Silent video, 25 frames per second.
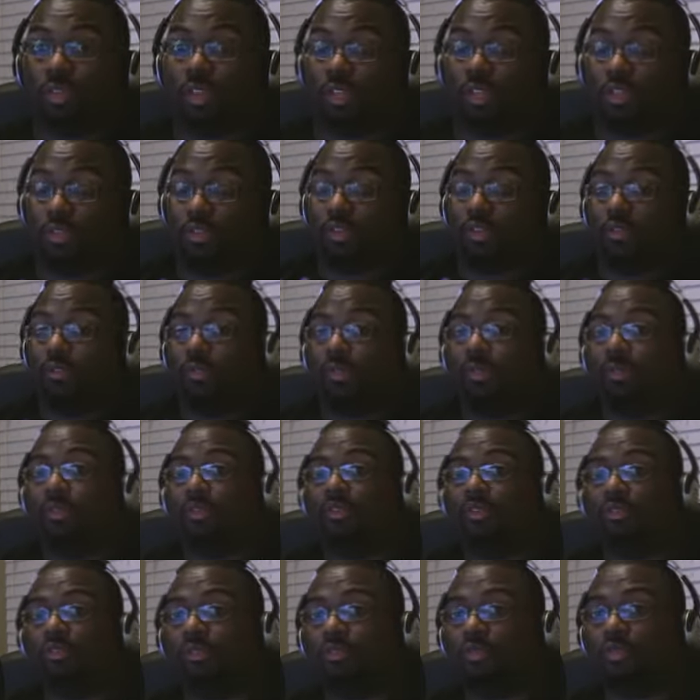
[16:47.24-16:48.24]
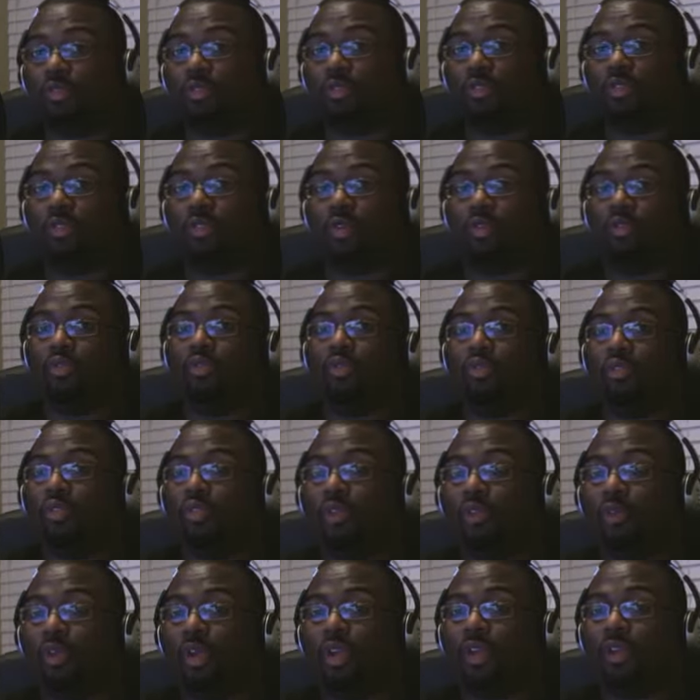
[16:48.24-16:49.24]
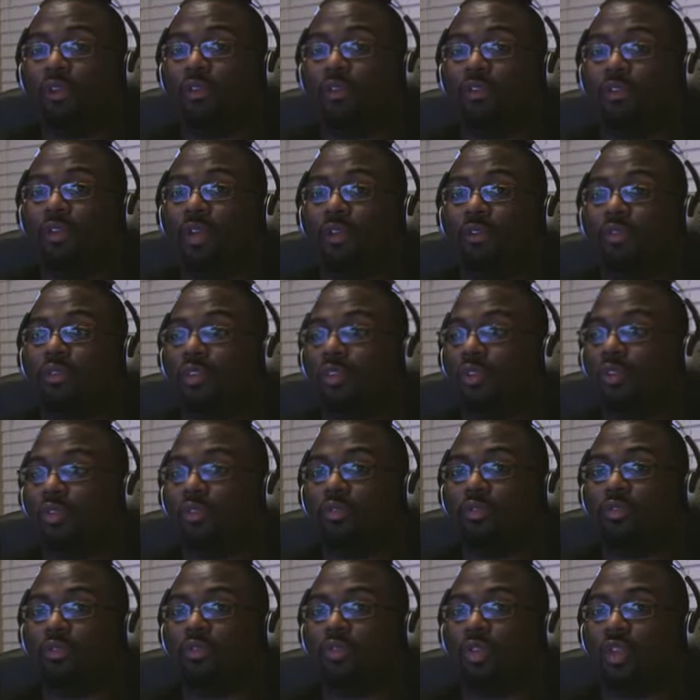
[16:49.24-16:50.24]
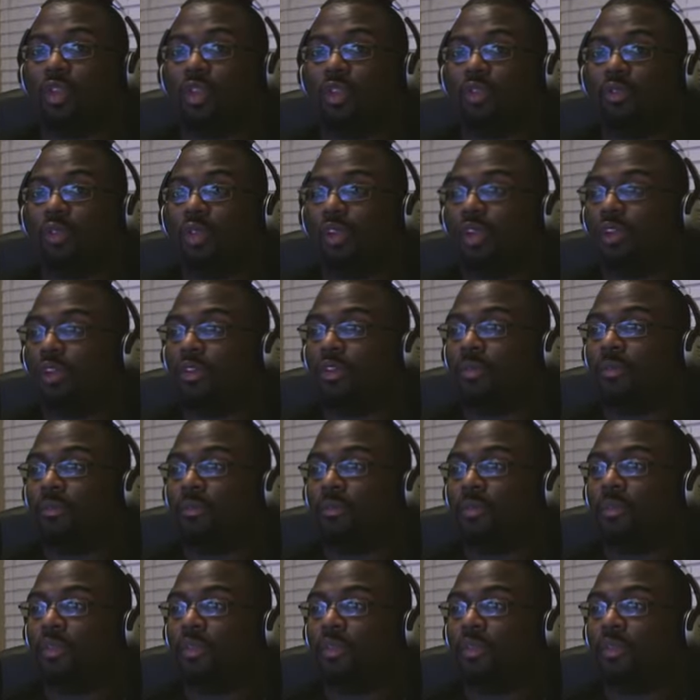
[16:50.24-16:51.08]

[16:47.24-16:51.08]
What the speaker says: I don't know. Maybe he's don't do the Nogueira forever, though. You're not Nogueira.